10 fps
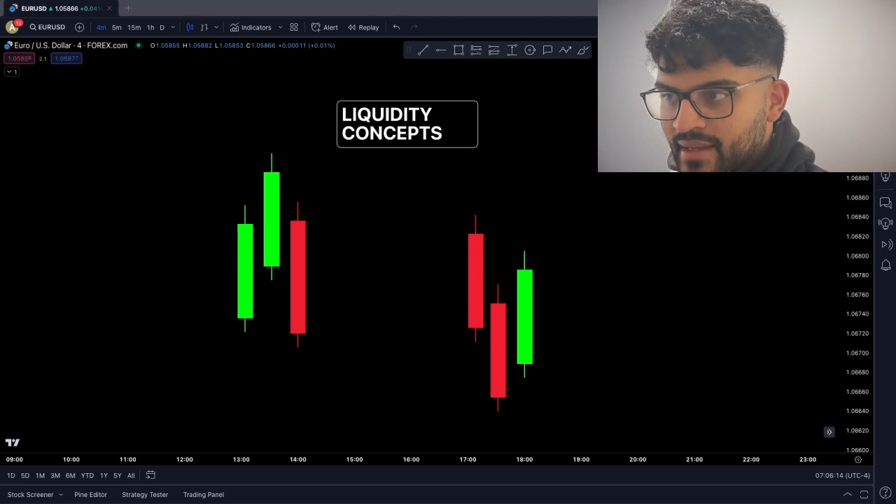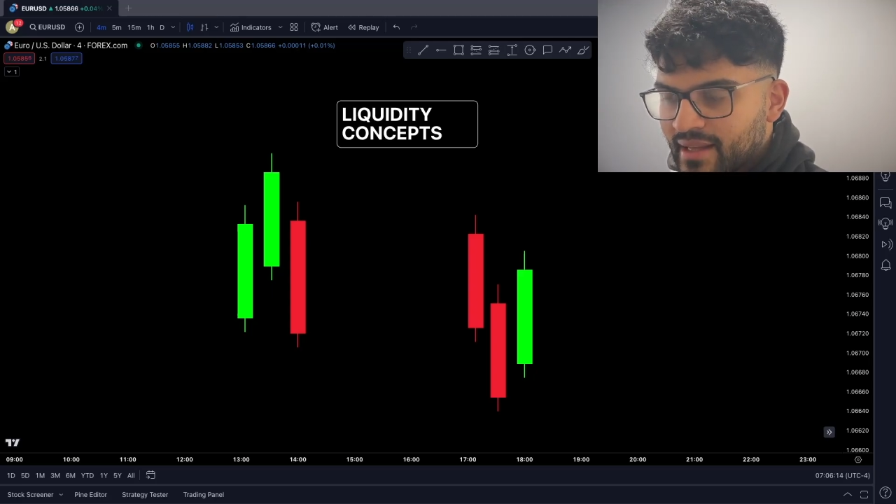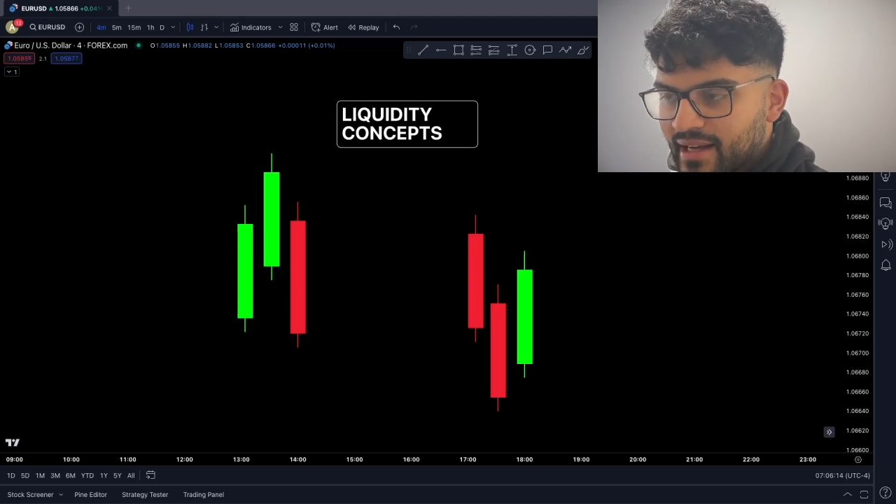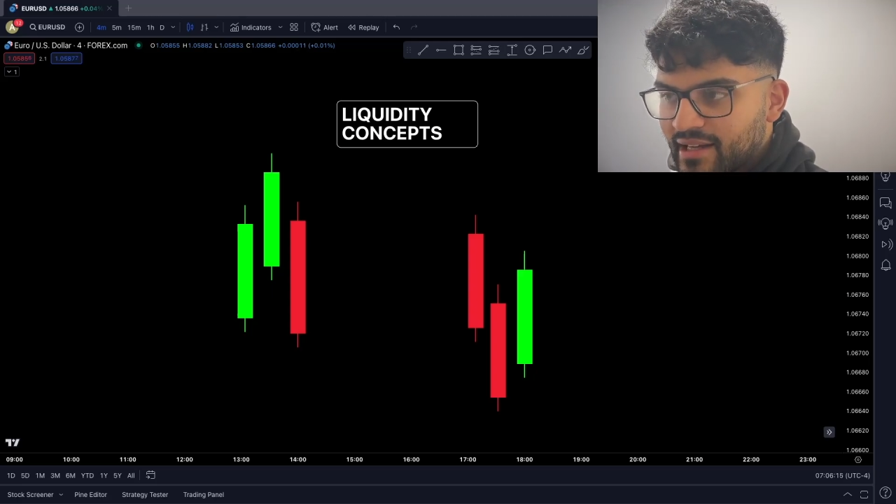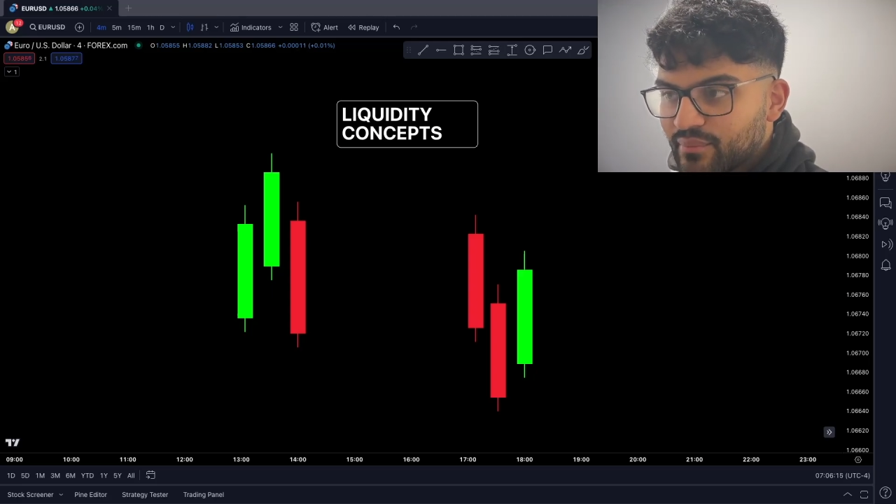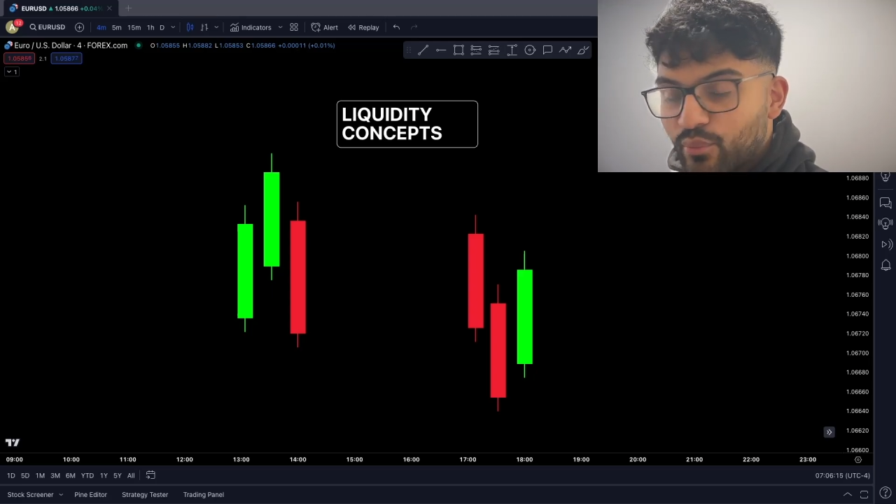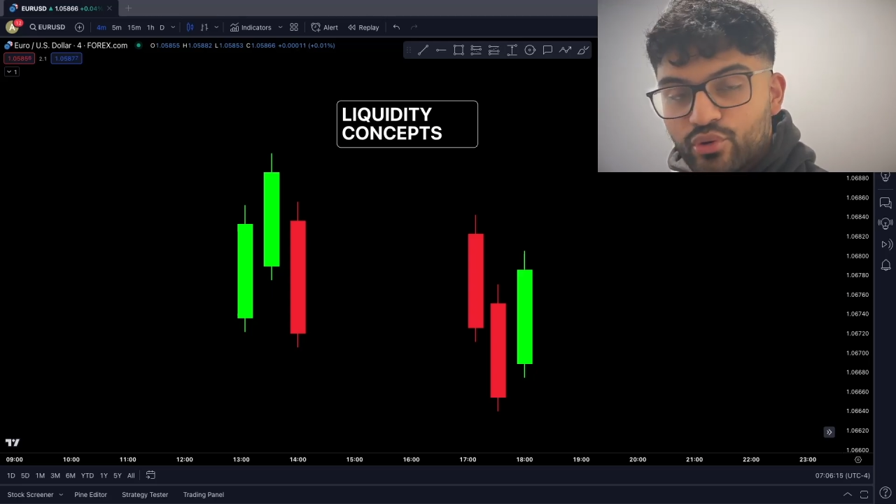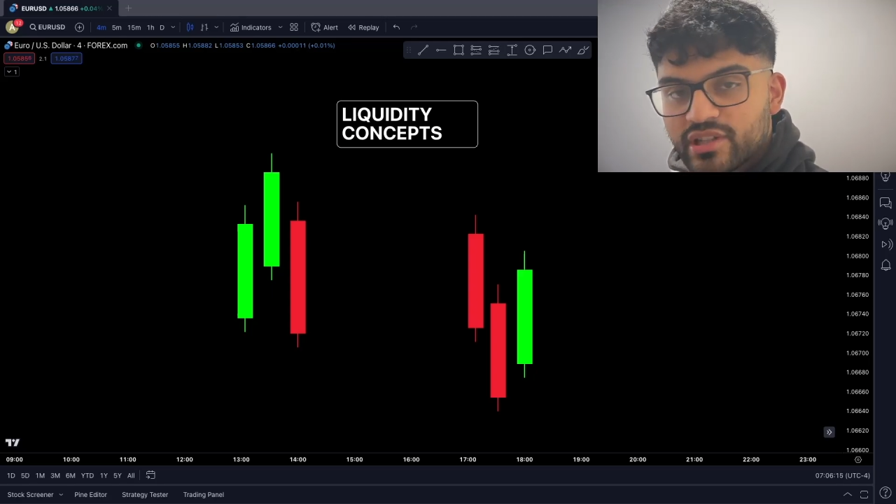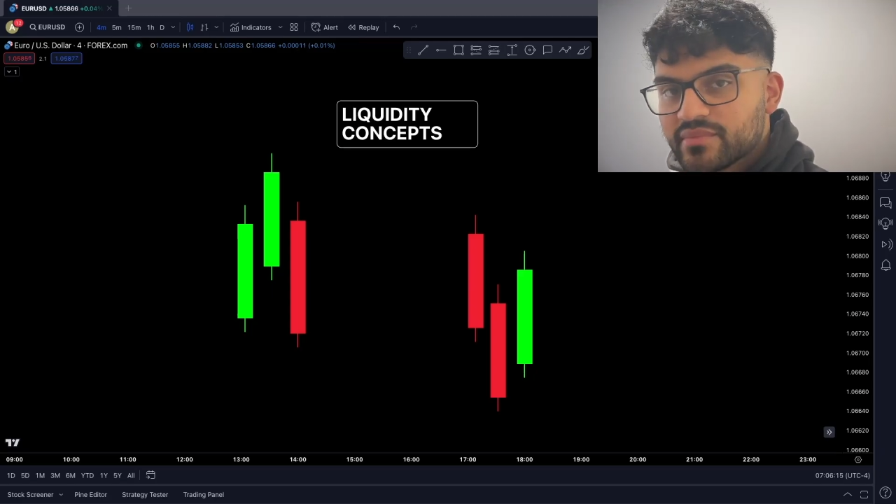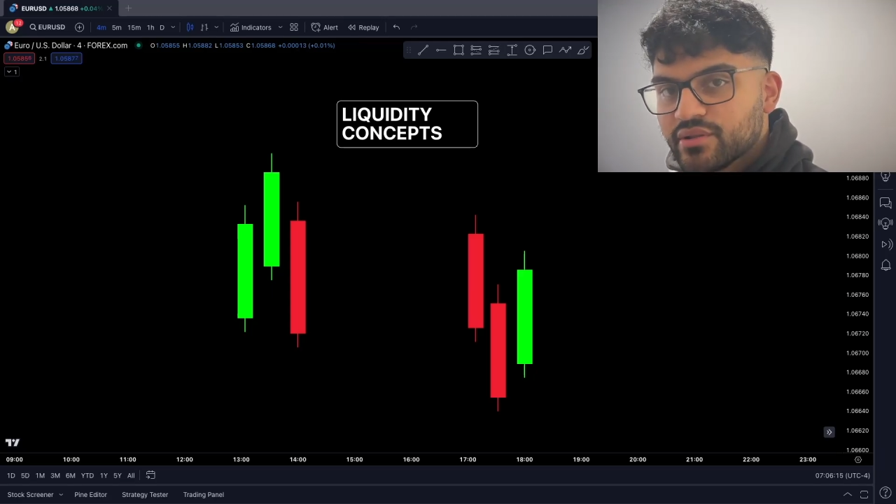And more
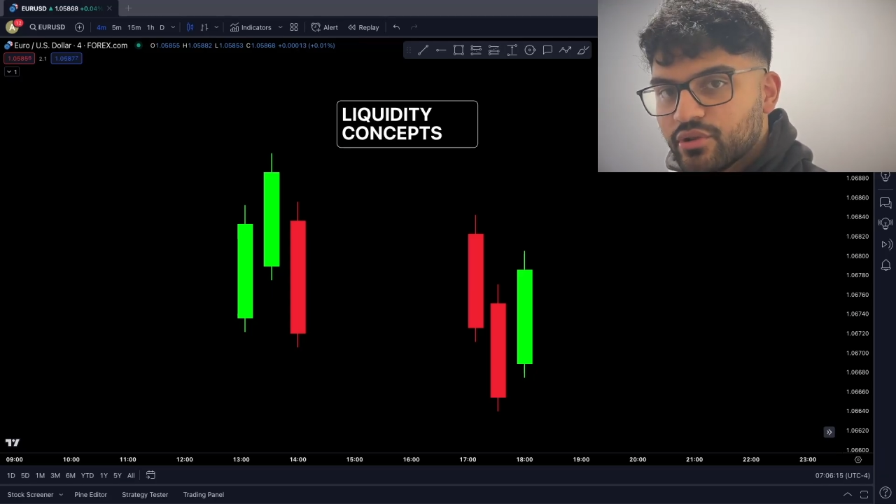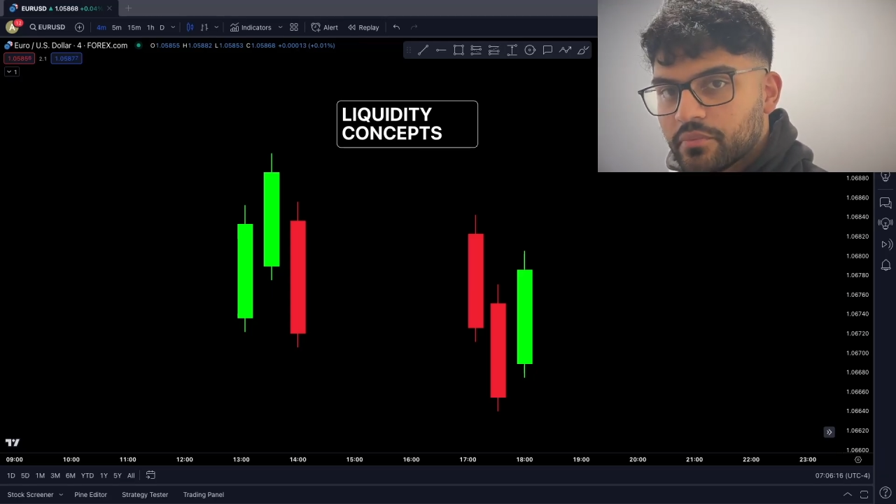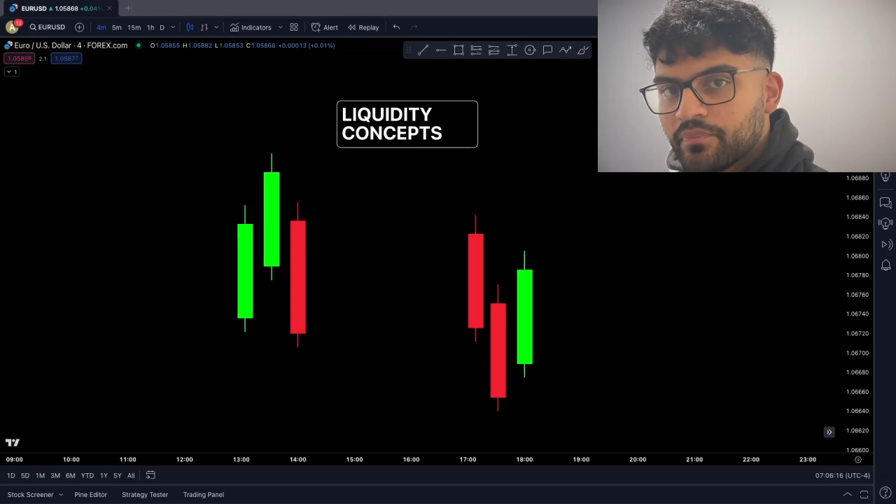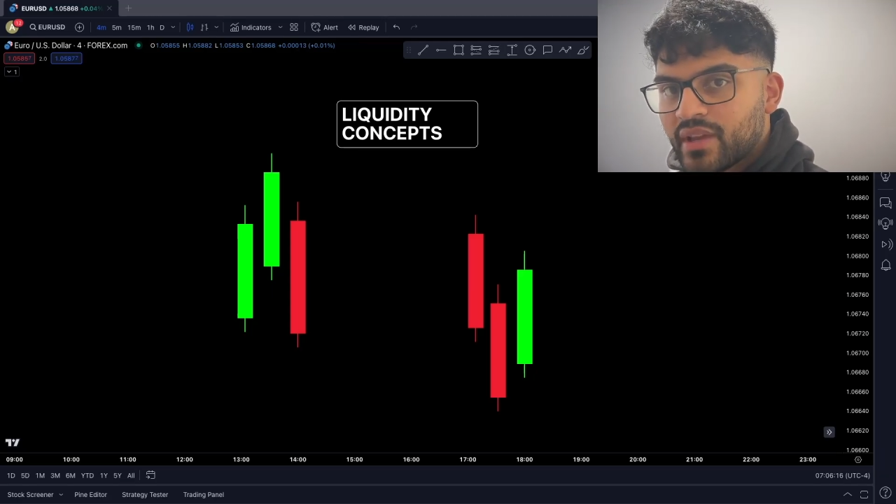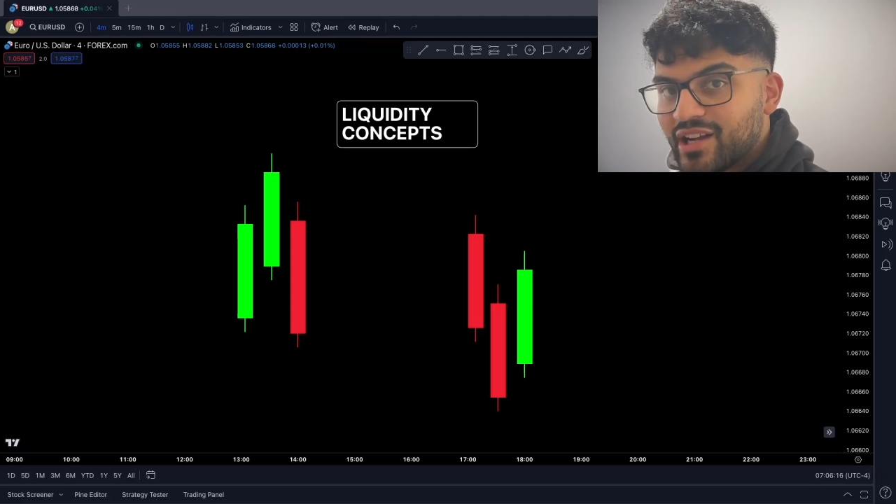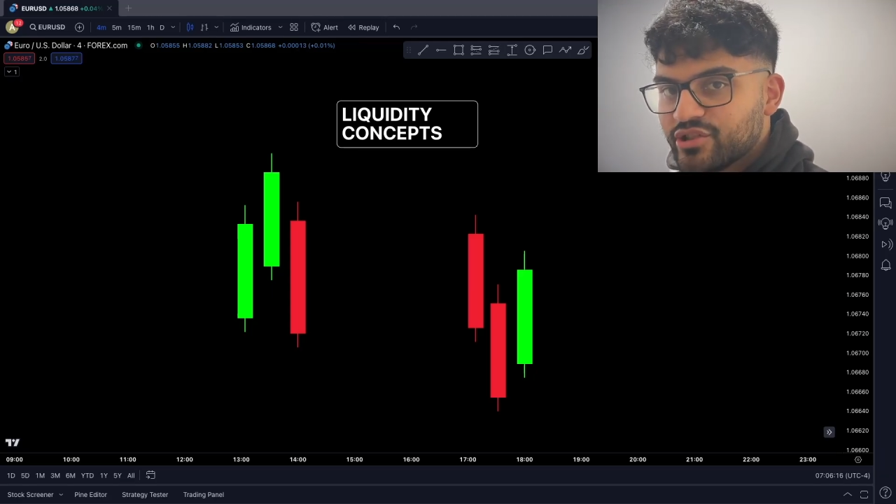times than not, I used